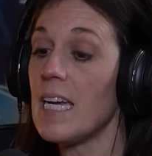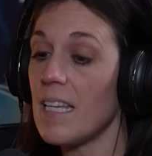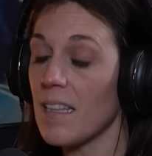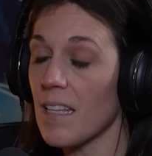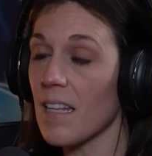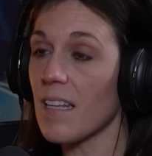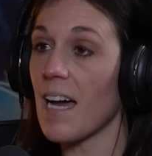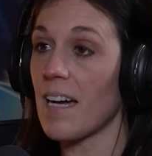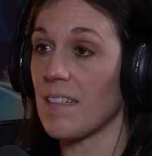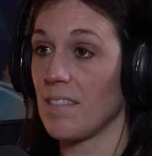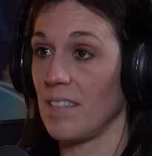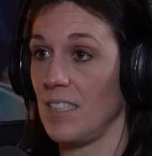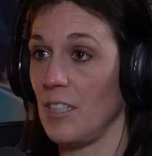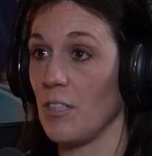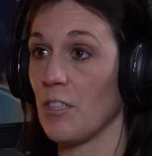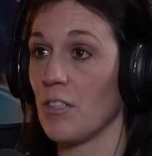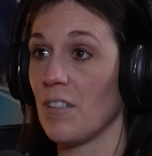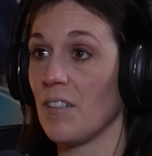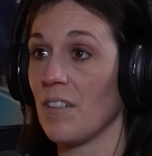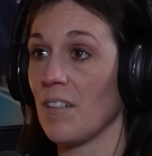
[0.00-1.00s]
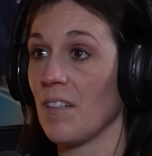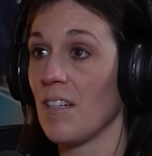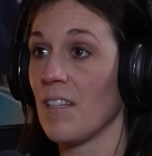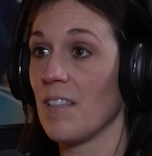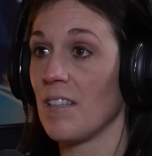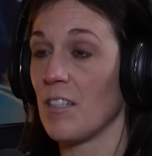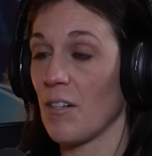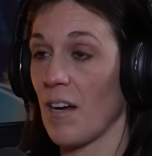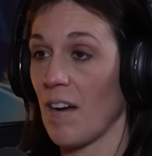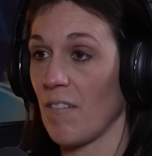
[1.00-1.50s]
In the last year,
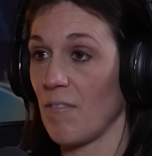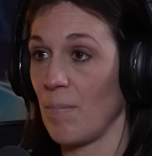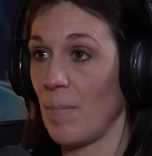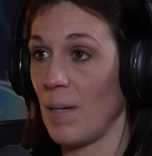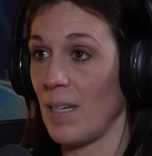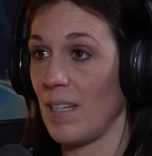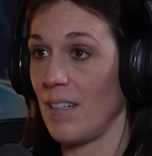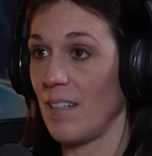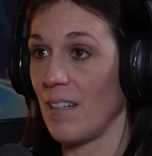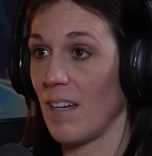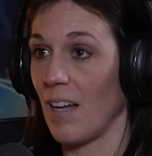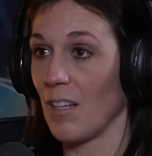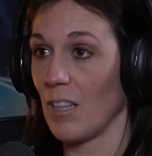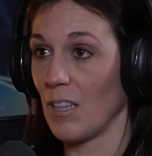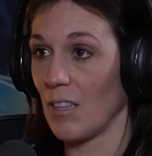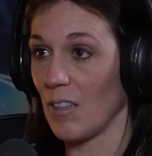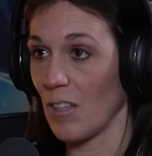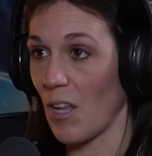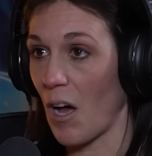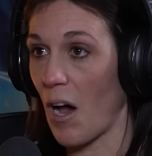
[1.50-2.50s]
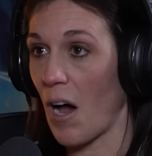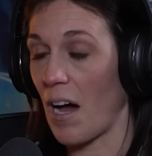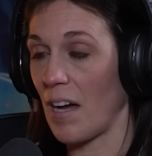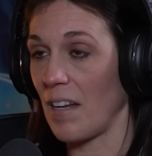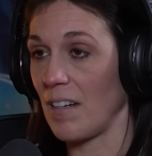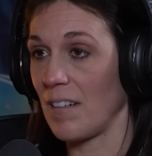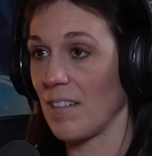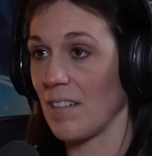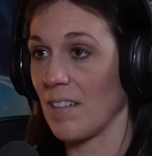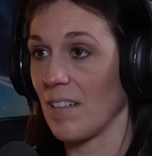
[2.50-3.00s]
there have been a
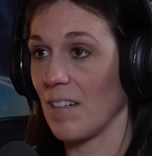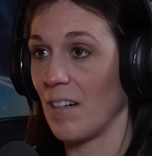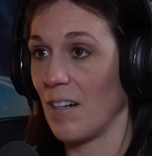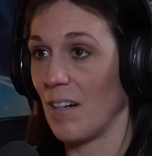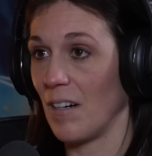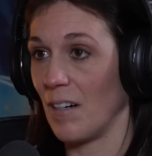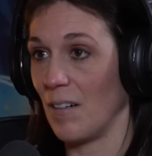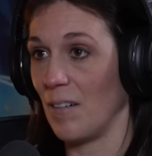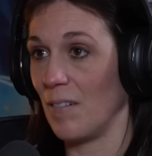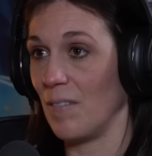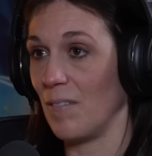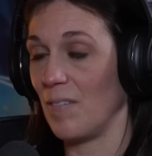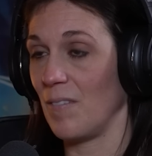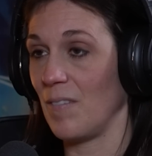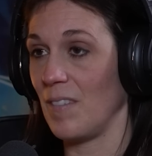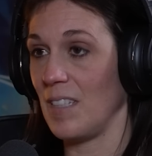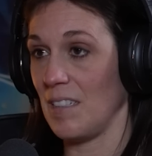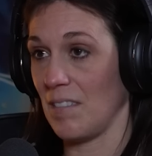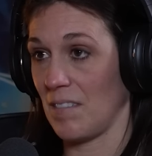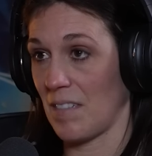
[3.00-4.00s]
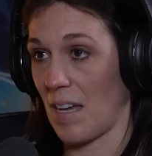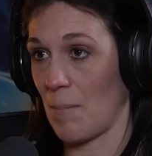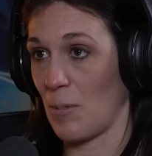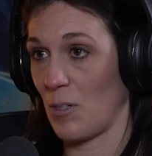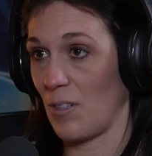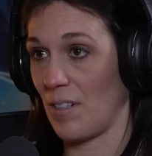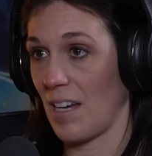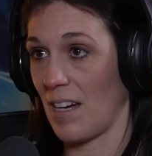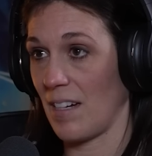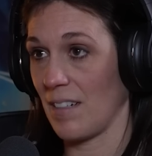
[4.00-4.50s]
lot of these
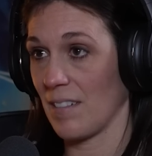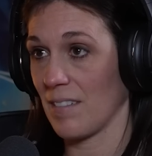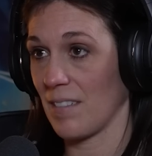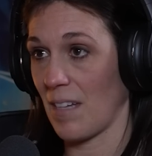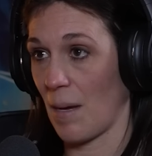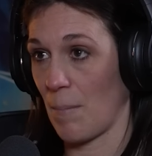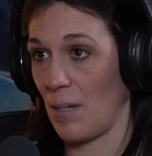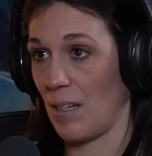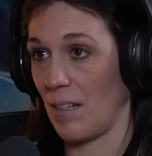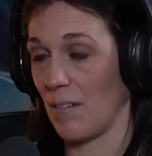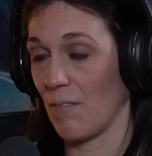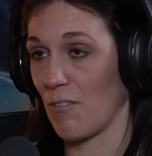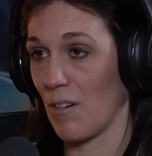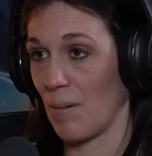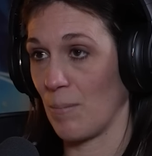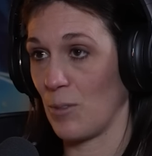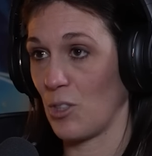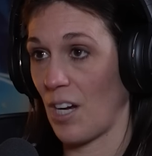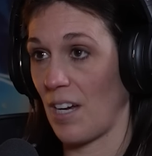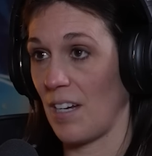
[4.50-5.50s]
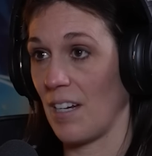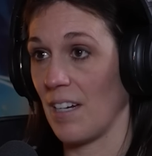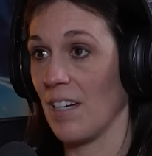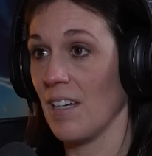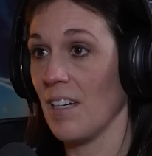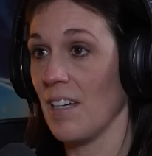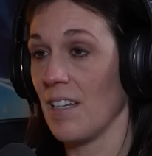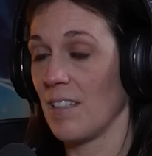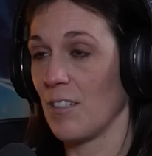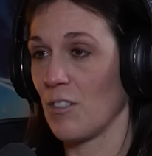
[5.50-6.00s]
cyber attacks coming from China.
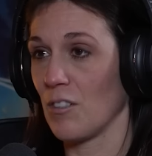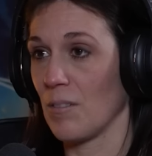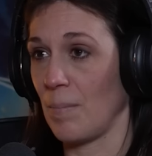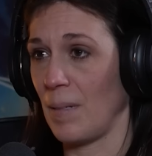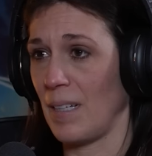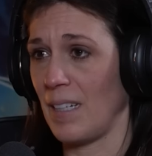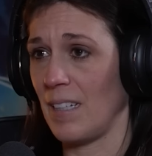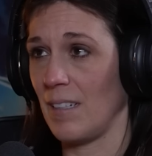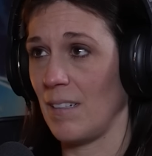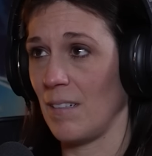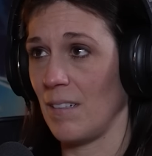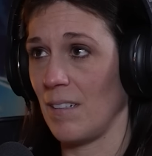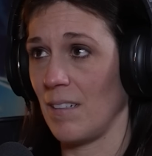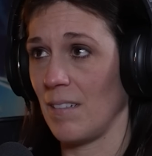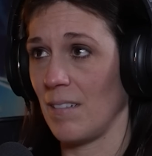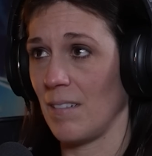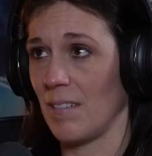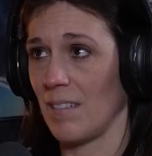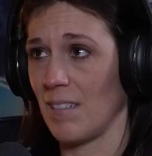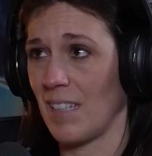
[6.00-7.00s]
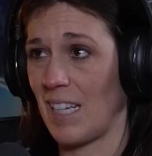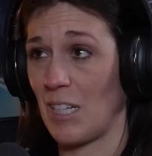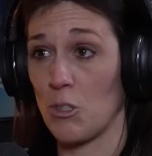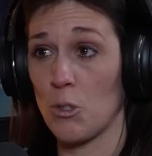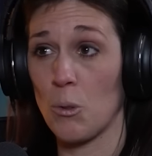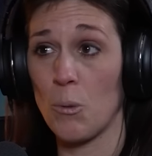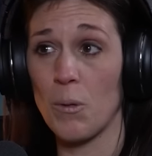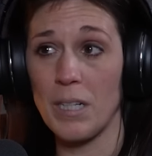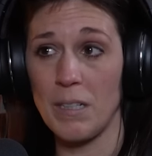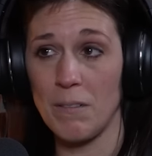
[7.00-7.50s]
There's been like
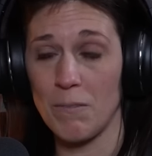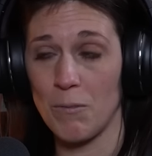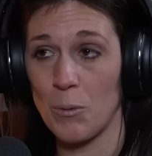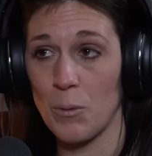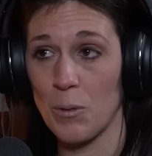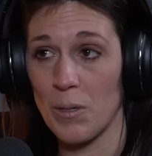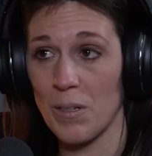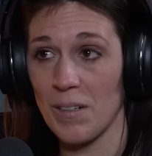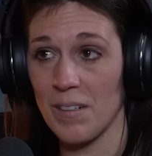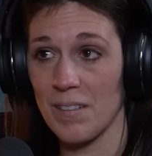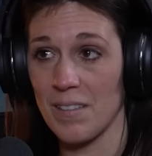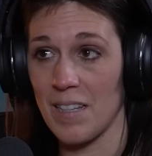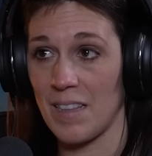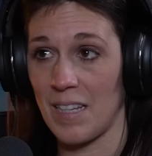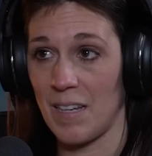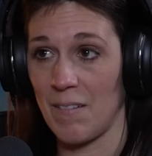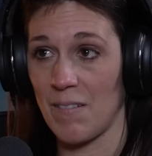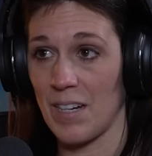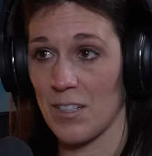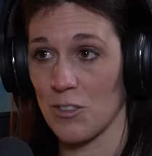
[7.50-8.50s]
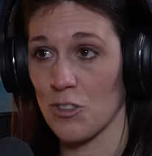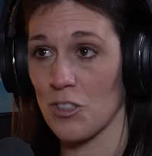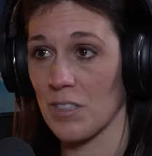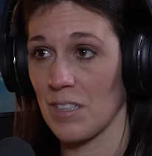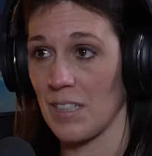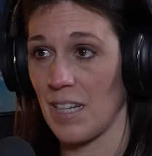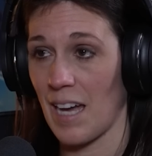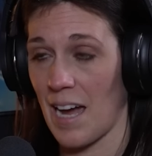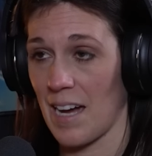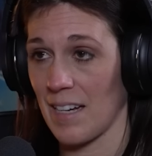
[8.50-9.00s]
24 that they've
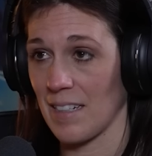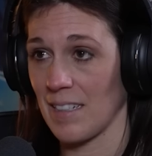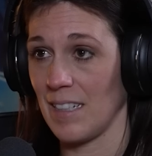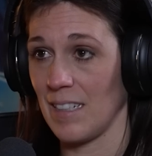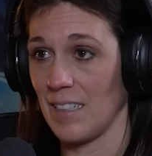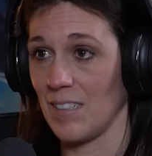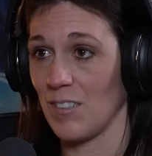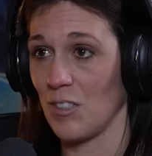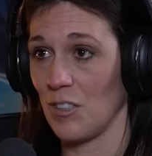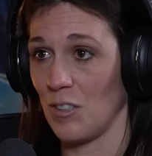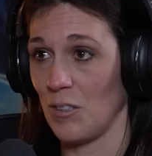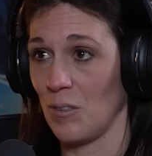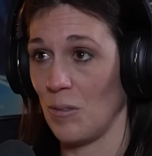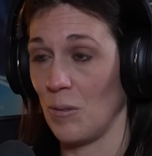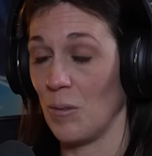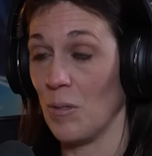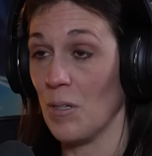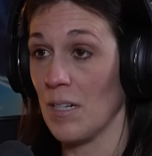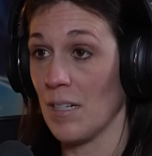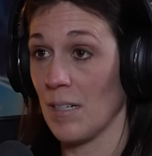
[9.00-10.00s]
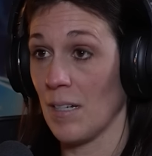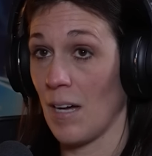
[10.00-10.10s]
actually hacked into